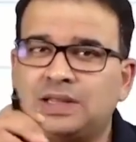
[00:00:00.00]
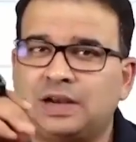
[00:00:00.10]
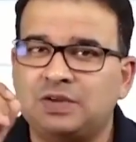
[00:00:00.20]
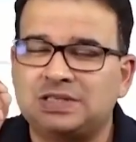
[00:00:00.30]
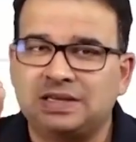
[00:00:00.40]

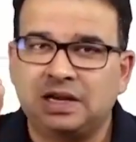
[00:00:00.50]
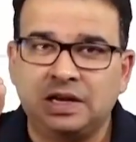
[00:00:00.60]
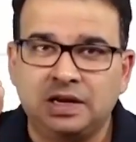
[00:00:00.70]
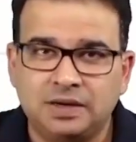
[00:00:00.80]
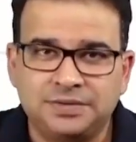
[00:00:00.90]
that we said the
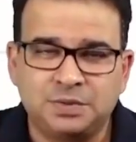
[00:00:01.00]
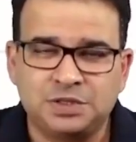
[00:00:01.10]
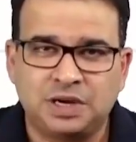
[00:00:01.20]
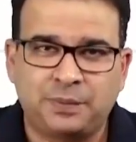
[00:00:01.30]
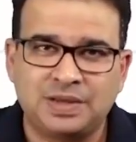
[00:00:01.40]
nerves
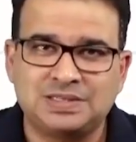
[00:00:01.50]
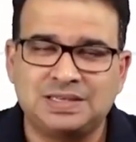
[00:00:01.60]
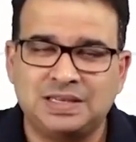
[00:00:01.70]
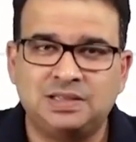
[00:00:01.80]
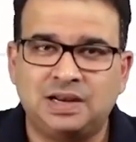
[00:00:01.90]
which are
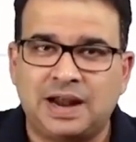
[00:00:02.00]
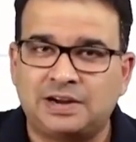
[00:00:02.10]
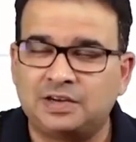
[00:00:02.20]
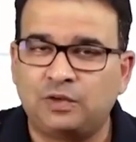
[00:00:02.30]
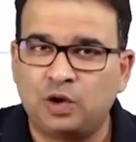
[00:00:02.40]
present in the
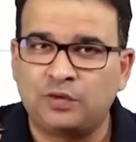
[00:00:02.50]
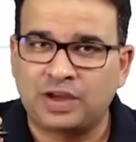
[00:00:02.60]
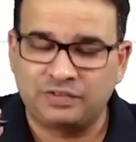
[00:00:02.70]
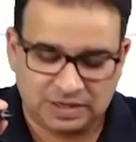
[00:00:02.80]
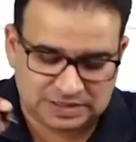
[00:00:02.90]
lateral wall of
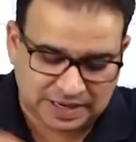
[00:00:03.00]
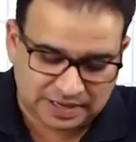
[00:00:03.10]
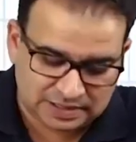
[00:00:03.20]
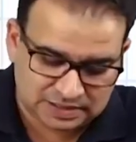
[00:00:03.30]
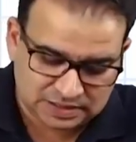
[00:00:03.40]
cavernous
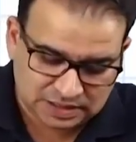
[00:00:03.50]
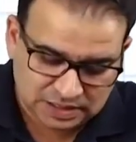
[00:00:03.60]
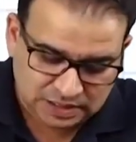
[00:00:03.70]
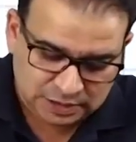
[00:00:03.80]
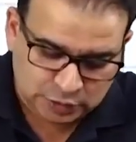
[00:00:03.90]
sinus.
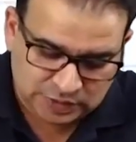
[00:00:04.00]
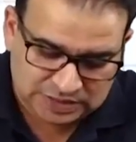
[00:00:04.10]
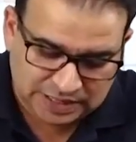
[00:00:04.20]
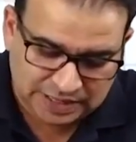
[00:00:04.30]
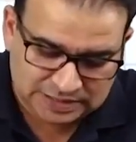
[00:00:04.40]
So we
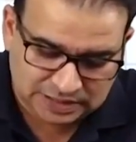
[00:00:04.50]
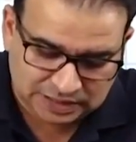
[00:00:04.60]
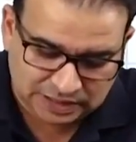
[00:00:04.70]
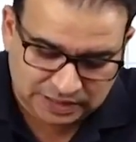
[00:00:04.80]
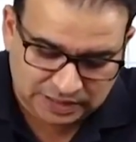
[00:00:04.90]
said it is a
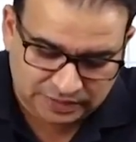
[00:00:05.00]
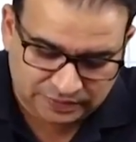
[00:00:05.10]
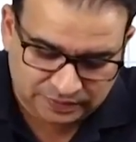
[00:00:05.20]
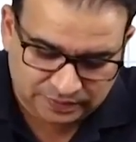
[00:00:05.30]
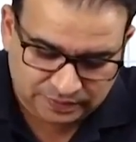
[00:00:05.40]
third nerve,